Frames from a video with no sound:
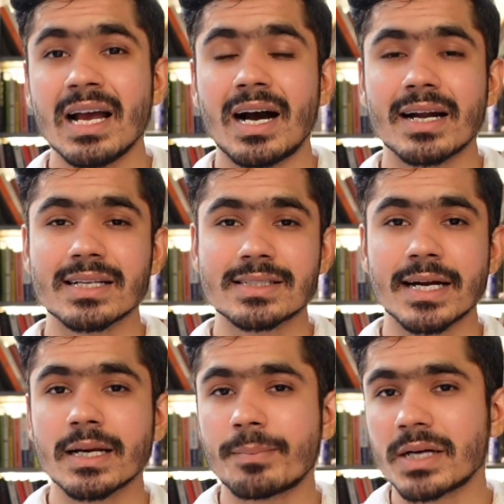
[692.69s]

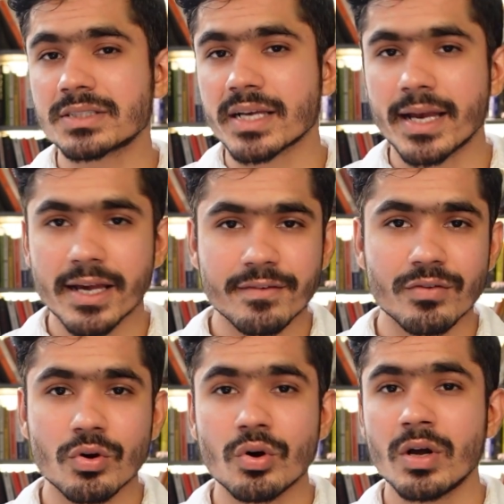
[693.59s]
understanding Apache
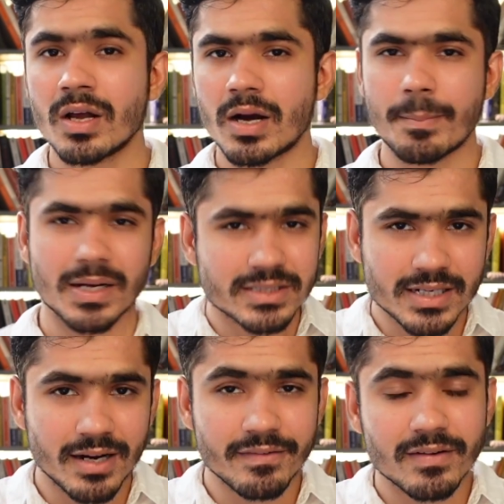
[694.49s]
Airflow, Apache
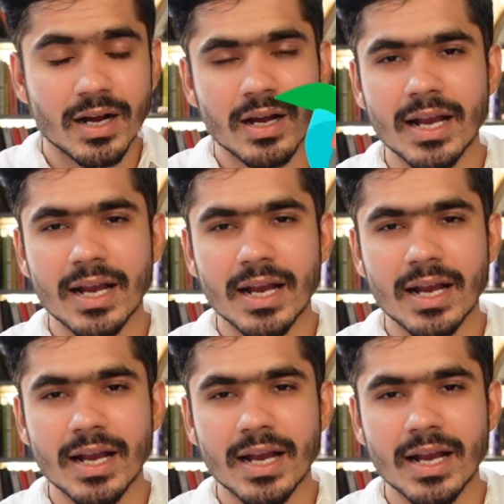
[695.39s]
Kafka,